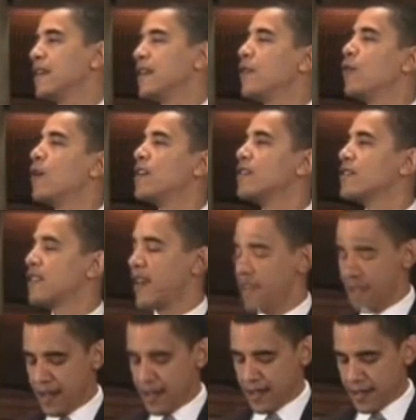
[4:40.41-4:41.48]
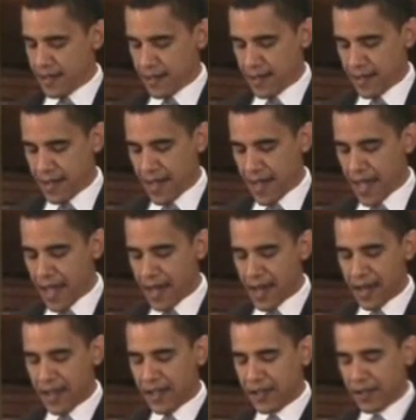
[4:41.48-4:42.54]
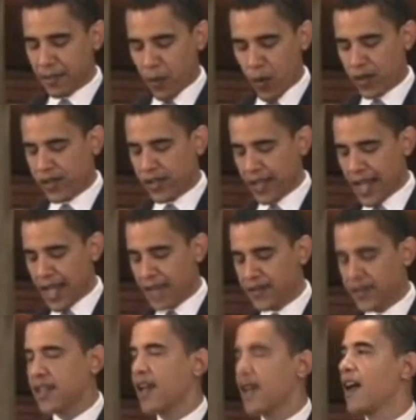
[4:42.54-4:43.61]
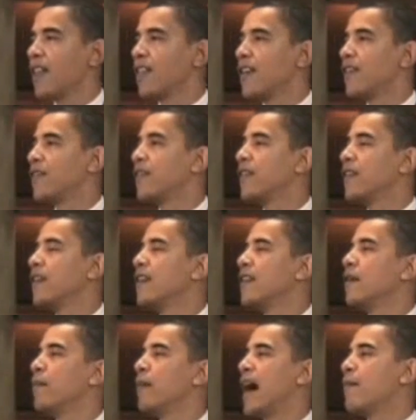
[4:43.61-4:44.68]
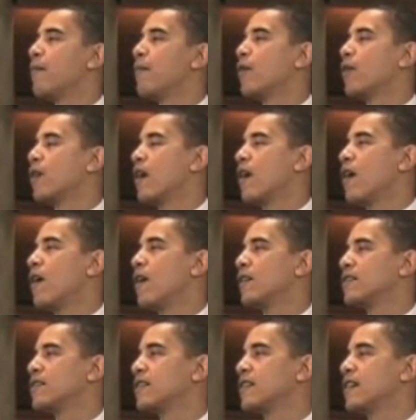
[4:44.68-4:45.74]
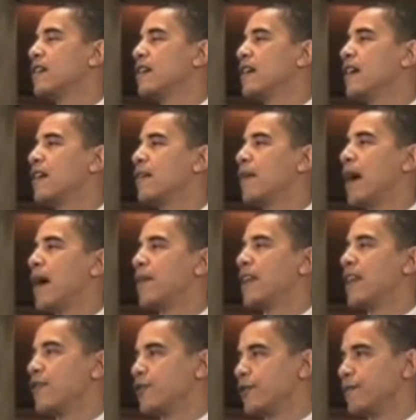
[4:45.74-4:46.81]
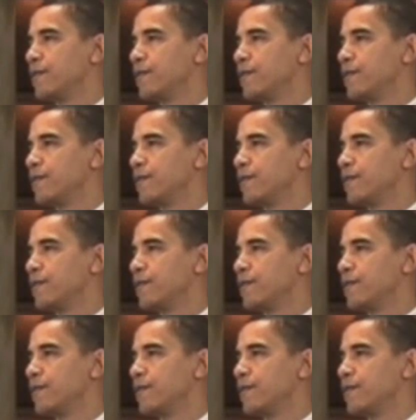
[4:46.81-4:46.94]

he was saying, and yet he supports a lifestyle that the Bible calls an abomination.